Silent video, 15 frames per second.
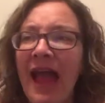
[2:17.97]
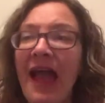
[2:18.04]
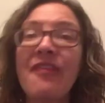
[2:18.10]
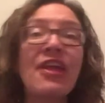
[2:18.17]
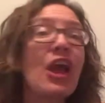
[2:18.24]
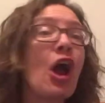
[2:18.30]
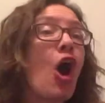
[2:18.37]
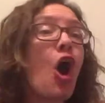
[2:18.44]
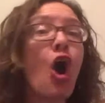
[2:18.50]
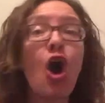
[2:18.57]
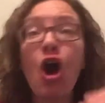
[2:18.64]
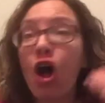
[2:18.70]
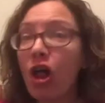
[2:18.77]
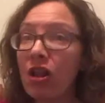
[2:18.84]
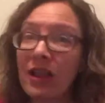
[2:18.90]
And they
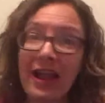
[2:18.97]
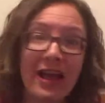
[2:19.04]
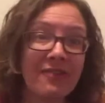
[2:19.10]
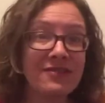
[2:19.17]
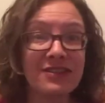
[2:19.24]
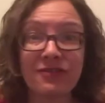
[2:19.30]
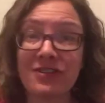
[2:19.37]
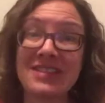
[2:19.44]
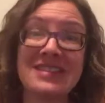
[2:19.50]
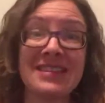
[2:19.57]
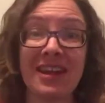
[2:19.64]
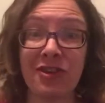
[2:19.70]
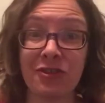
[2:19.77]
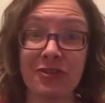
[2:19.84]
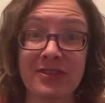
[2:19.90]
all have different
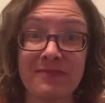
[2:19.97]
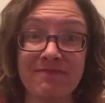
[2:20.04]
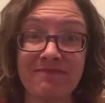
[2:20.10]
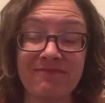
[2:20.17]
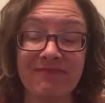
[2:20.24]
standards.